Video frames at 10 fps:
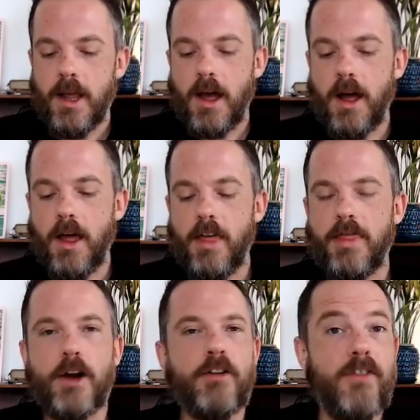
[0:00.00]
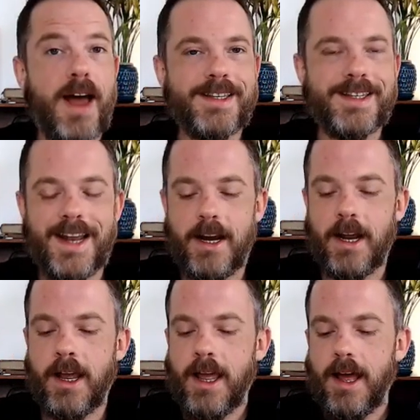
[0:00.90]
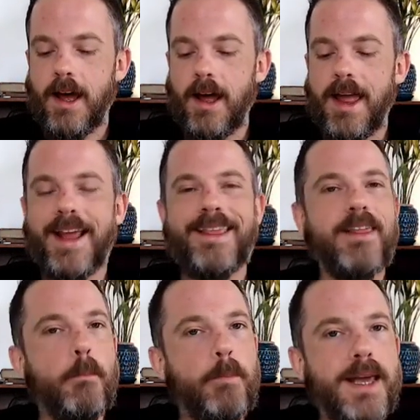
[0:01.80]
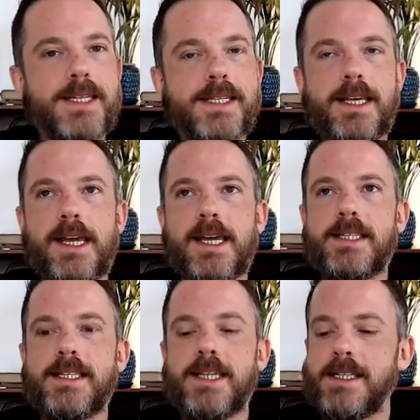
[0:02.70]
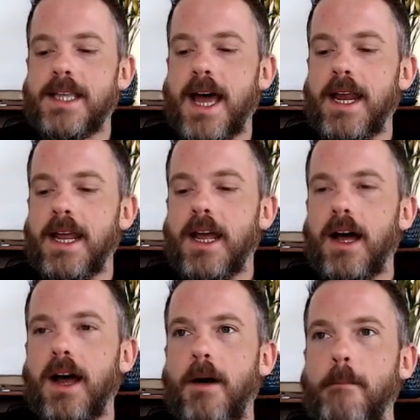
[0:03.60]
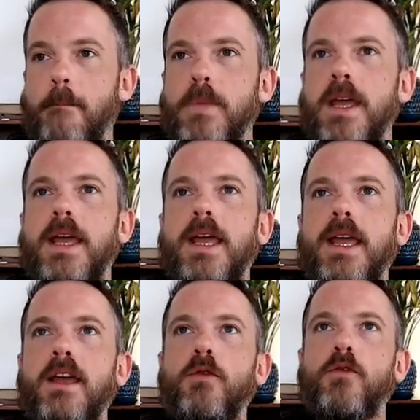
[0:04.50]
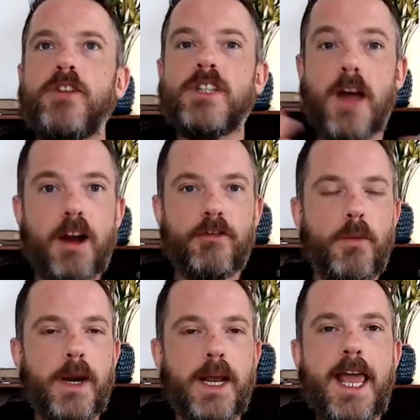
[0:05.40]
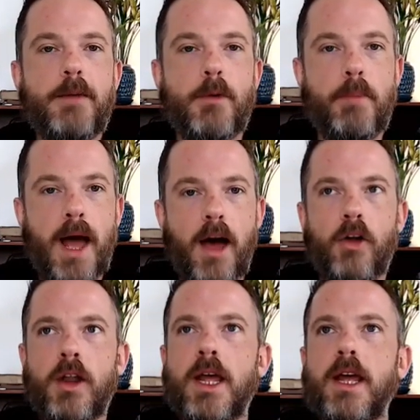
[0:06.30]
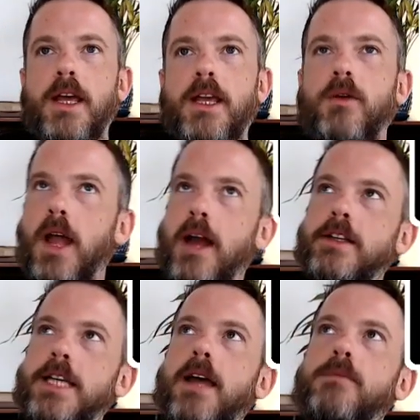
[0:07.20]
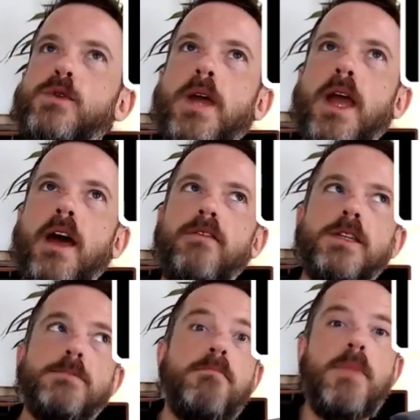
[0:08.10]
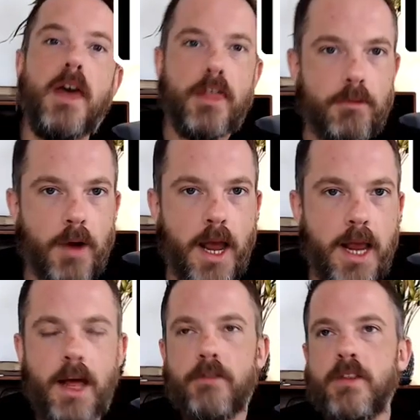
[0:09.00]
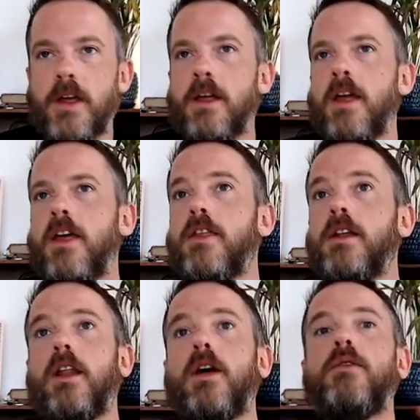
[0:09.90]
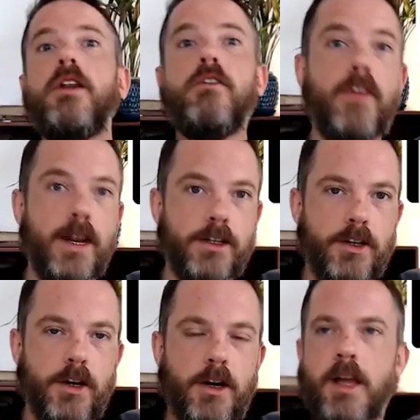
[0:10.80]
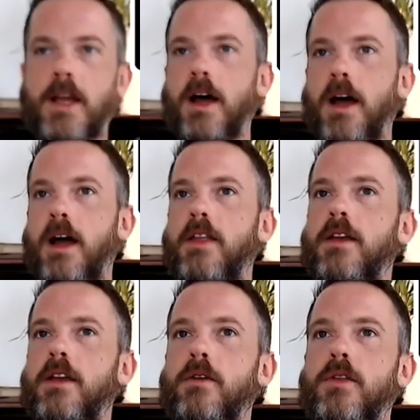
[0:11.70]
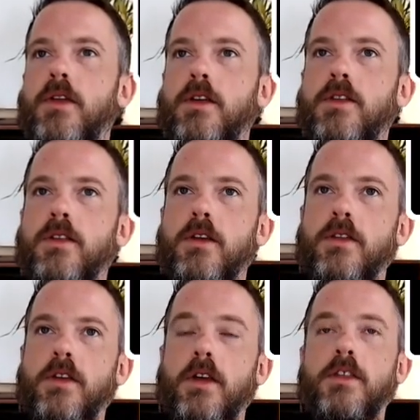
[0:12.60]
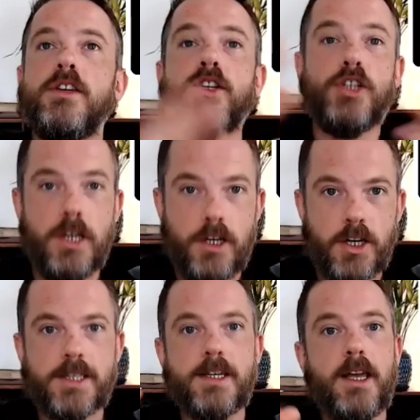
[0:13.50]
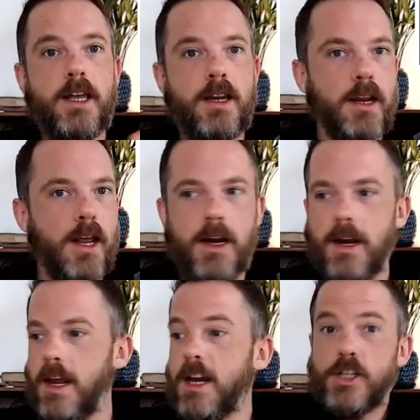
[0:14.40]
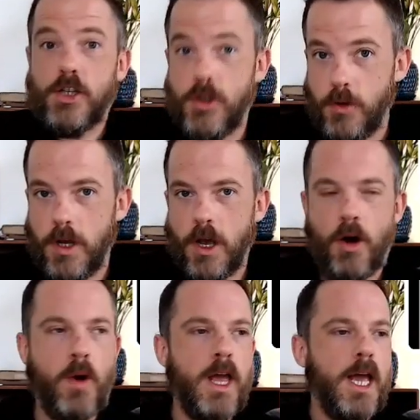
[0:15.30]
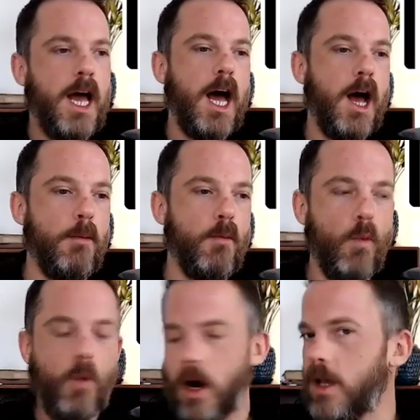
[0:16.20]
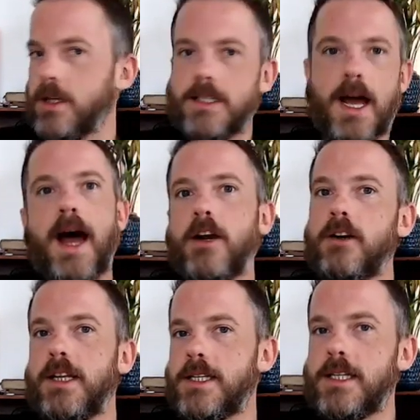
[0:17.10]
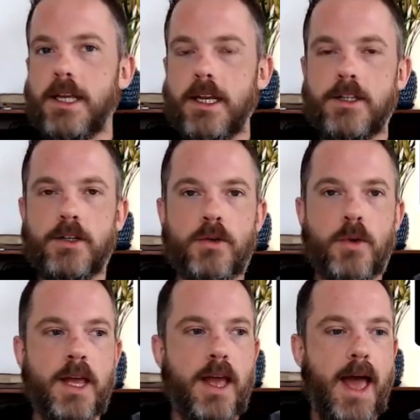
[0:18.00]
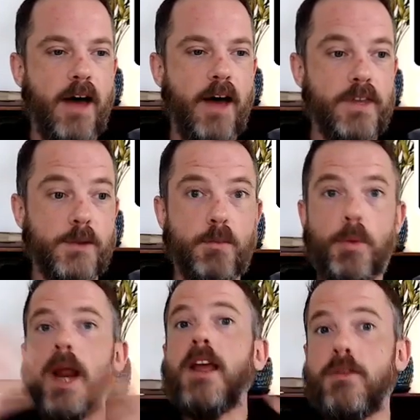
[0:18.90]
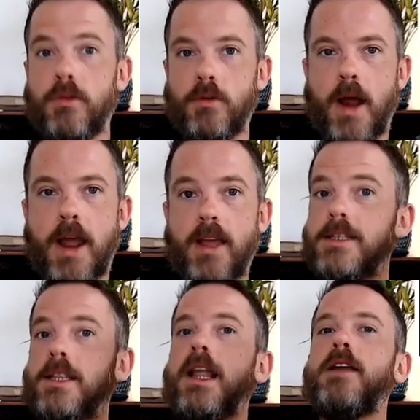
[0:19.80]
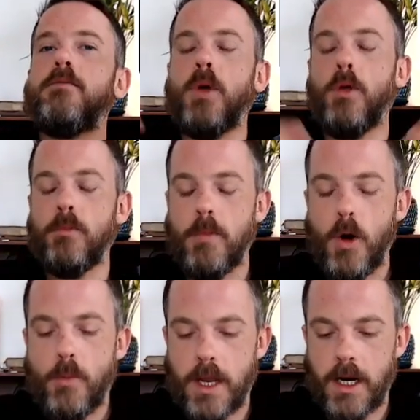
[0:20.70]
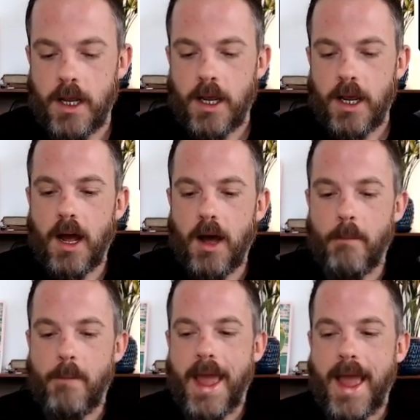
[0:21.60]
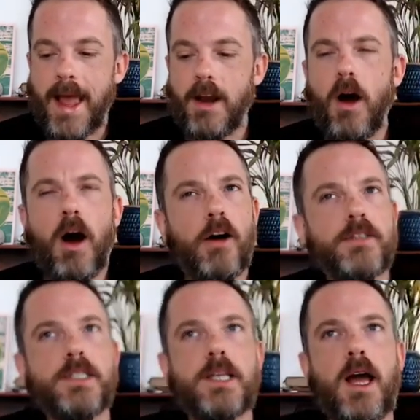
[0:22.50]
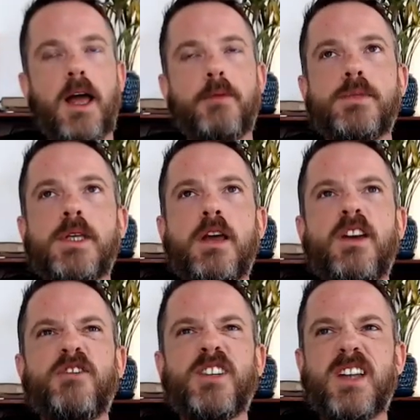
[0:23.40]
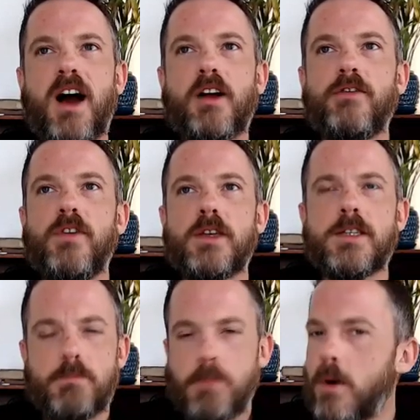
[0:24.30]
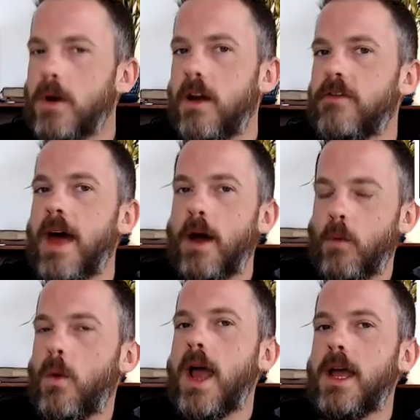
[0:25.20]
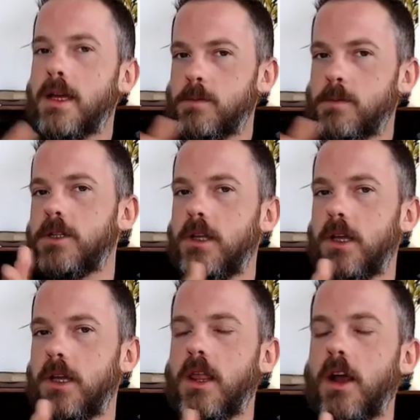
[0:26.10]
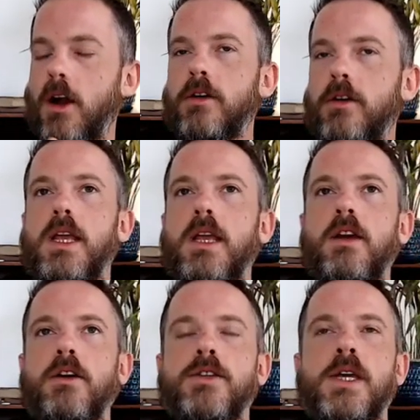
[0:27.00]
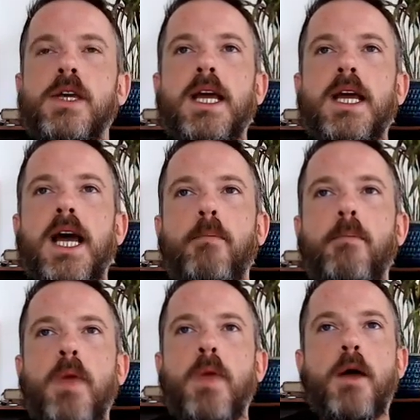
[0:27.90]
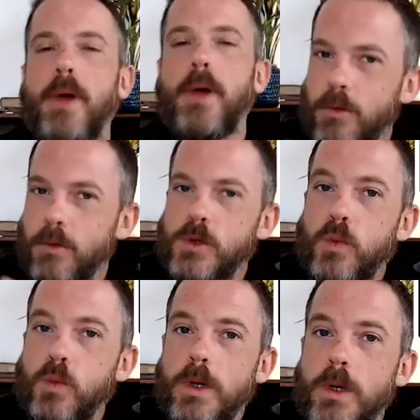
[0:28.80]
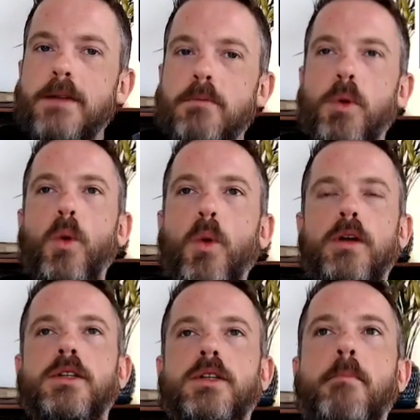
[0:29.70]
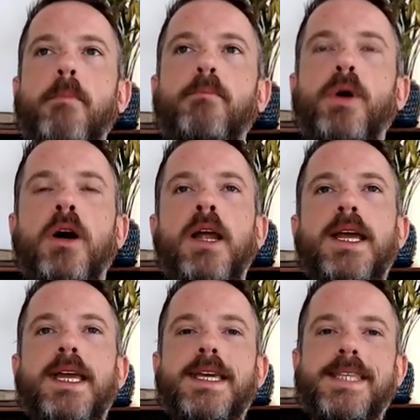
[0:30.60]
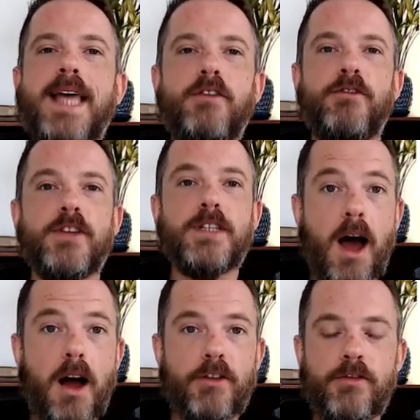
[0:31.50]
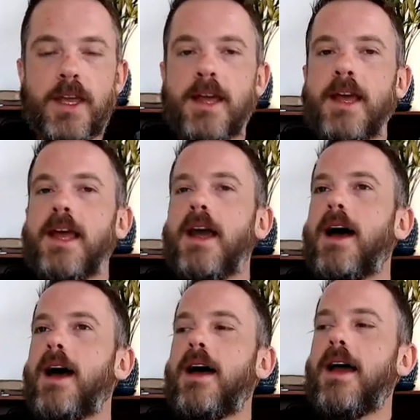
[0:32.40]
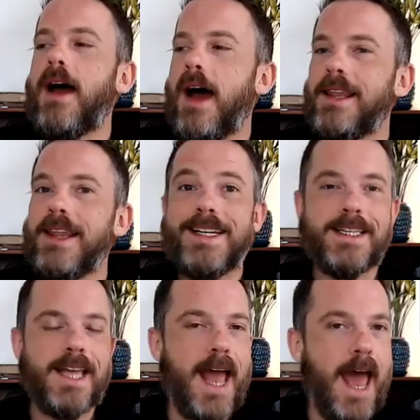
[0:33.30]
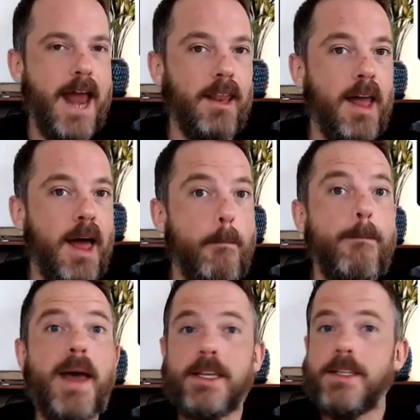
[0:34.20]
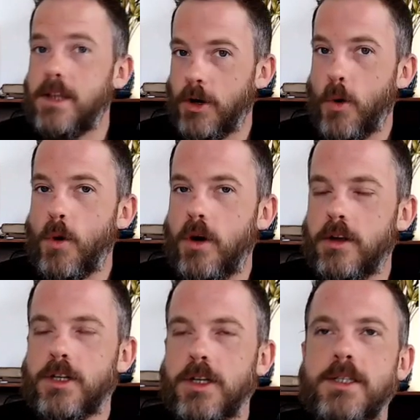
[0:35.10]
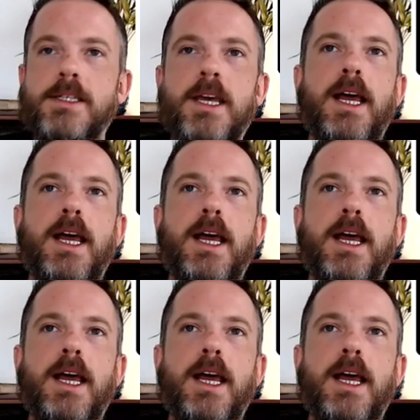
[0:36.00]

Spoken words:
that are fascinating. And I think the biggest thing is that photography, when it came about, a lot of times we have this myth, right, of the lone inventor, the genius in a studio, working tirelessly to have this breakthrough, right, this light bulb moment. And oftentimes photography is spoken of that way, especially in the early years. But I think what's really important to remember is that photography, I like to say, had a lot messier origins.